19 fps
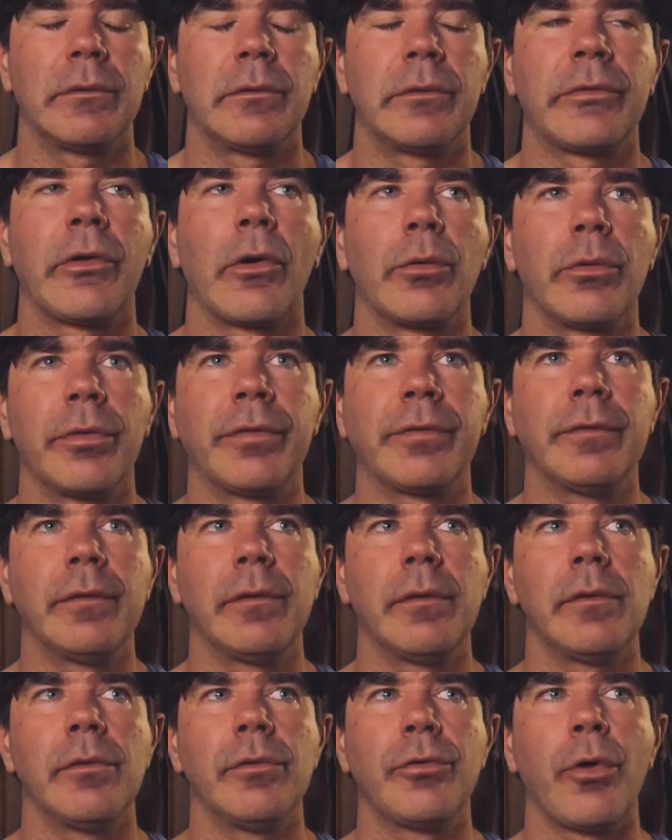So th-
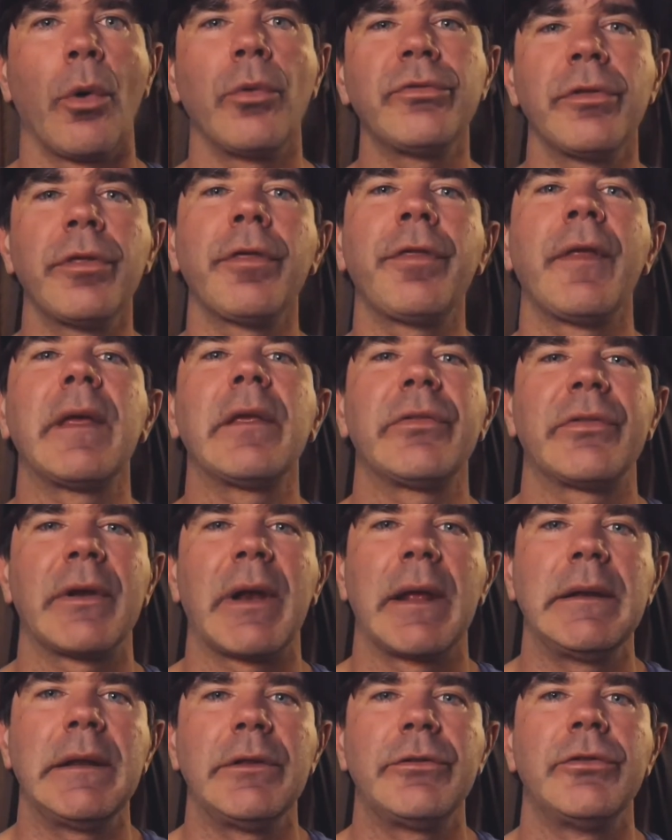those are the things that
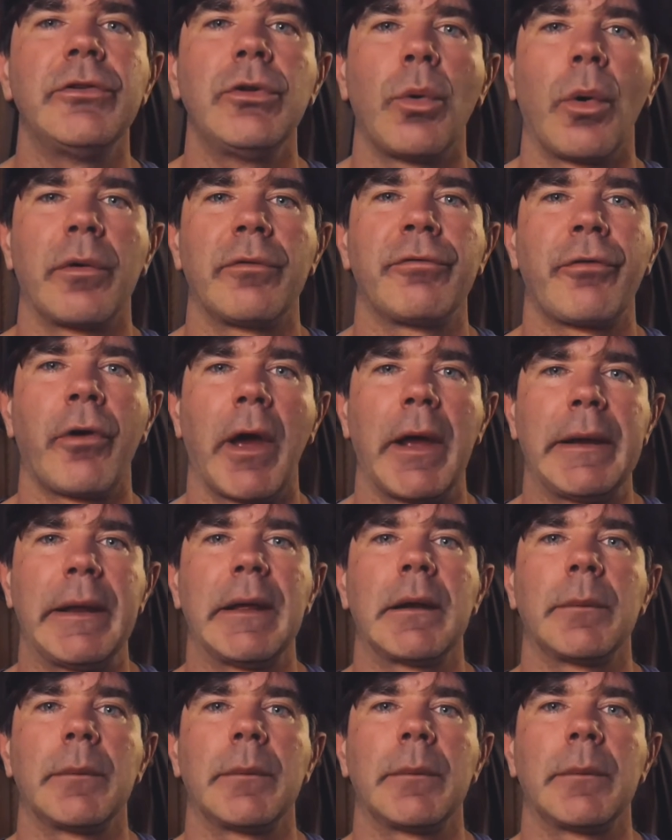I need to do on Friday,